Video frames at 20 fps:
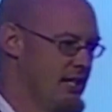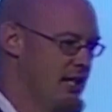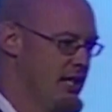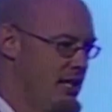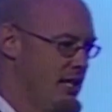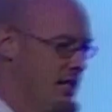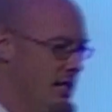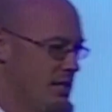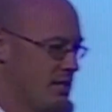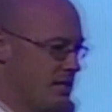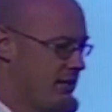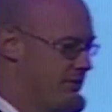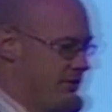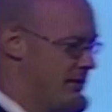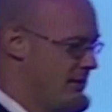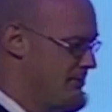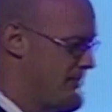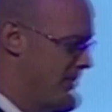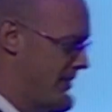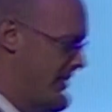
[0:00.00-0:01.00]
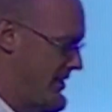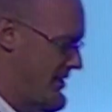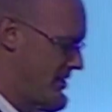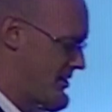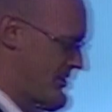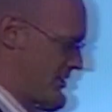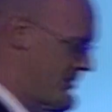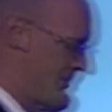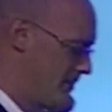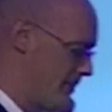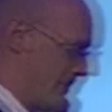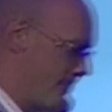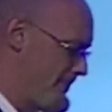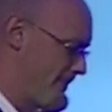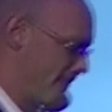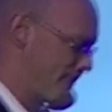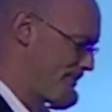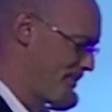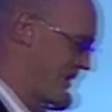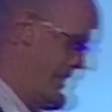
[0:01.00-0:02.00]
7M Plus
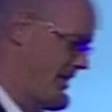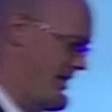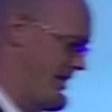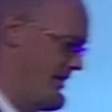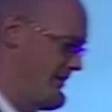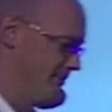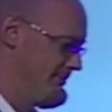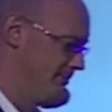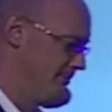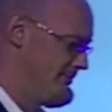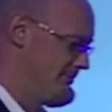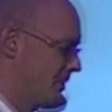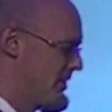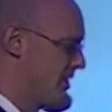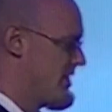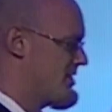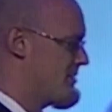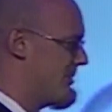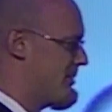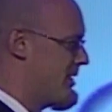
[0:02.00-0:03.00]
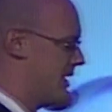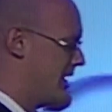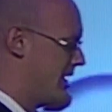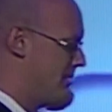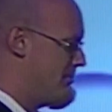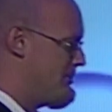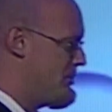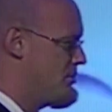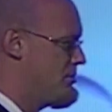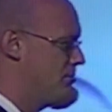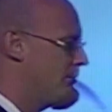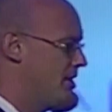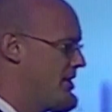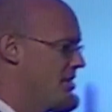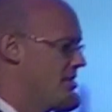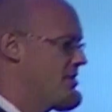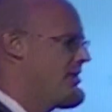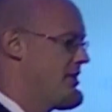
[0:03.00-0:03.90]
is my immune modulating